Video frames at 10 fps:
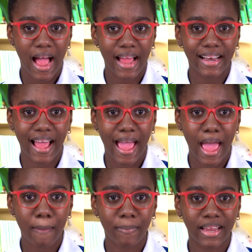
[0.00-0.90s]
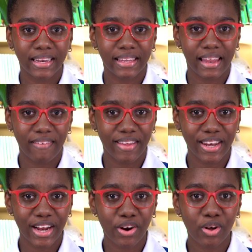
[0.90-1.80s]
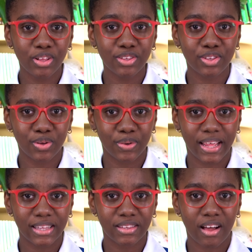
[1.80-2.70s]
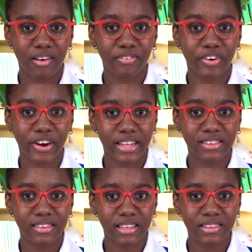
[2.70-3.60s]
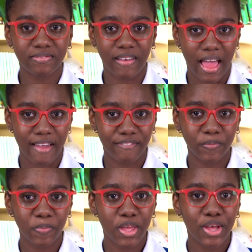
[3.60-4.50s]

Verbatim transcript: and I am an 11 year old student of grade 6-5